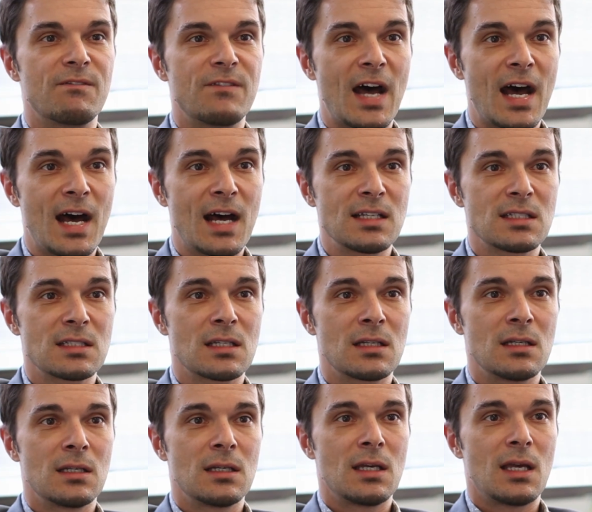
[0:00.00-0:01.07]
fast,
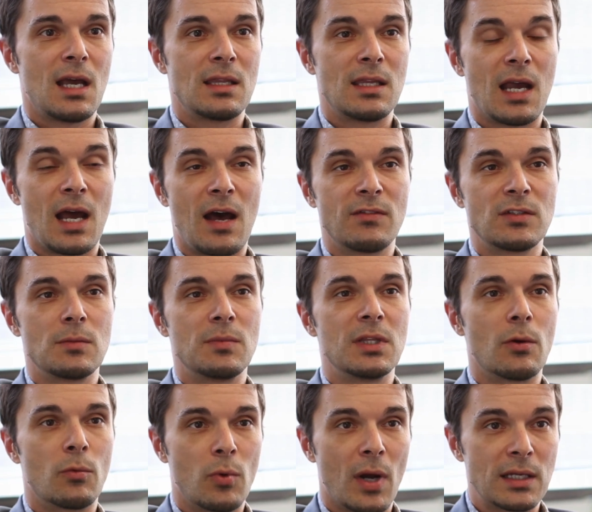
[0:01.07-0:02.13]
and they have to be
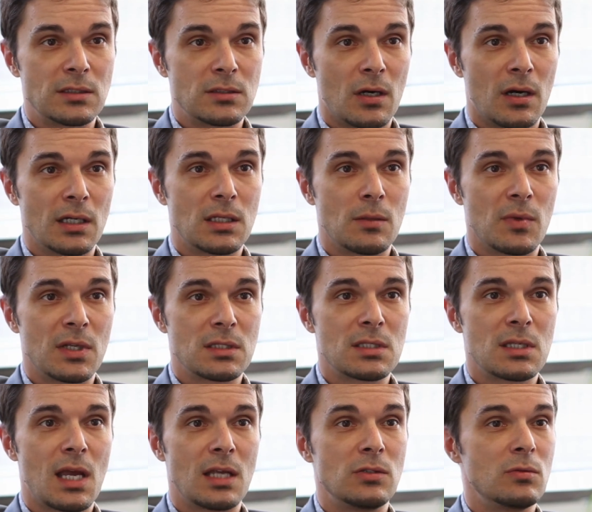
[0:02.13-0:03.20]
the right documents,
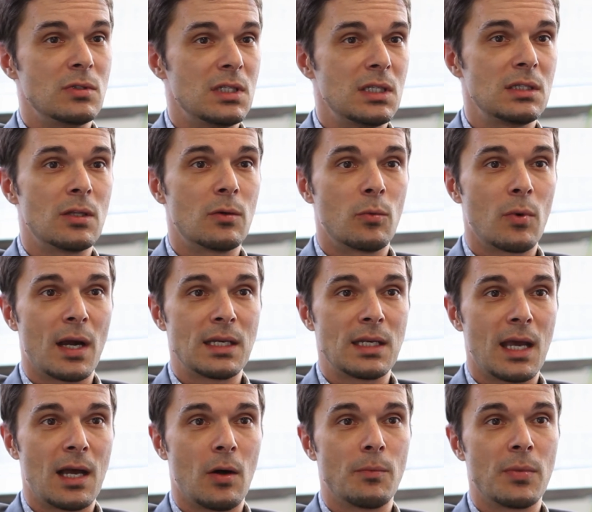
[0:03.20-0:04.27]
and you need the right
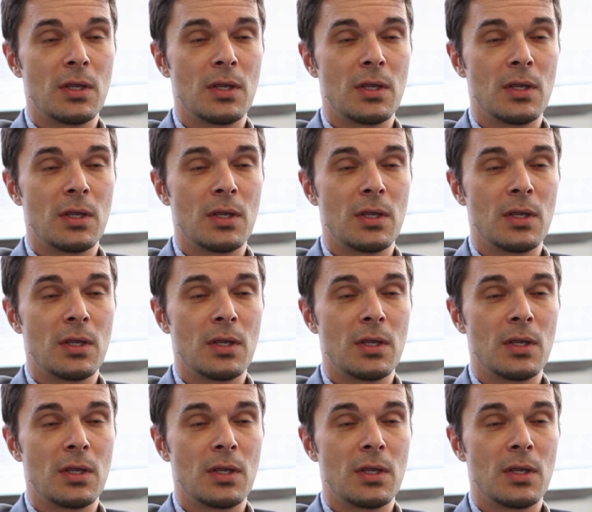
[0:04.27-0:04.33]
help.